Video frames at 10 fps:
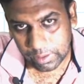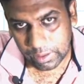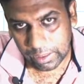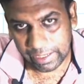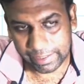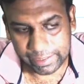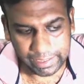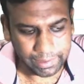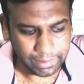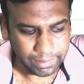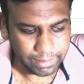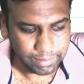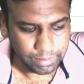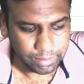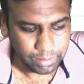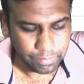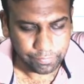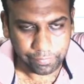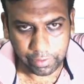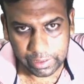ak
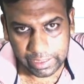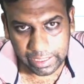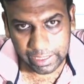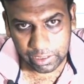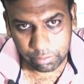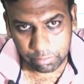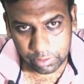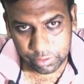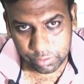for k equals